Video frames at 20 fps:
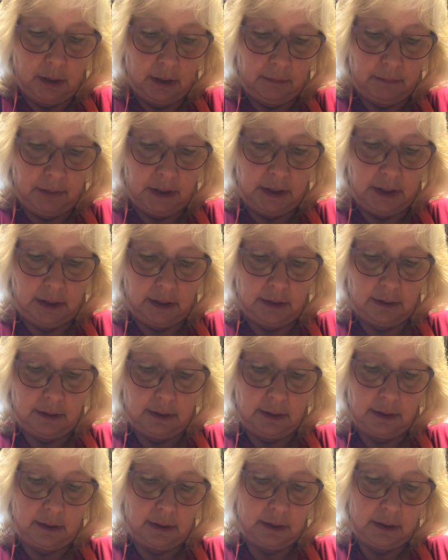because
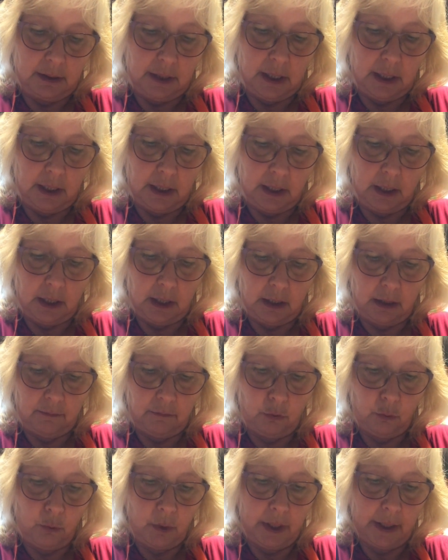it's taken kind of
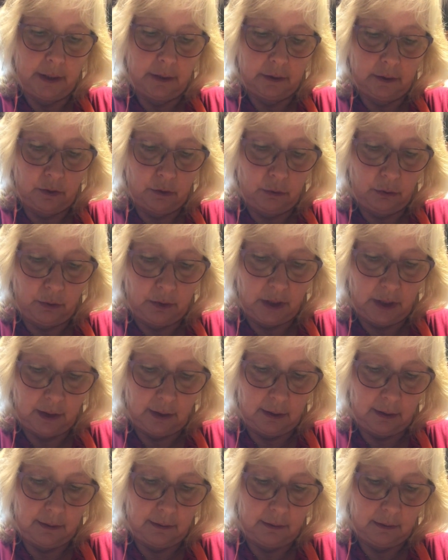a while to do with it.
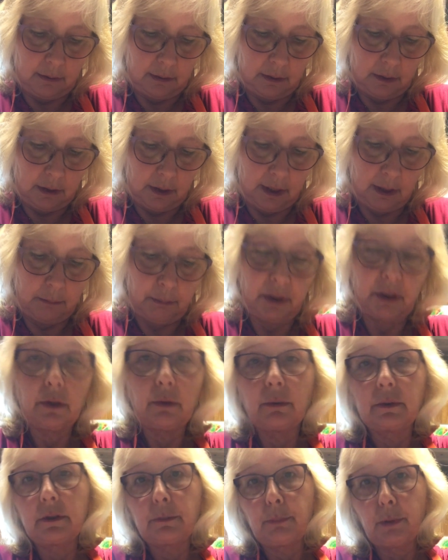That butter
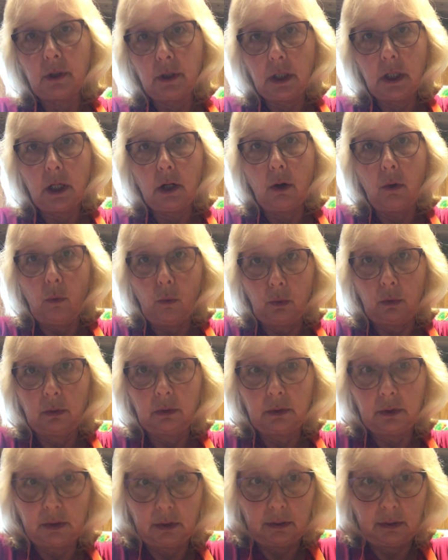was pretty cold.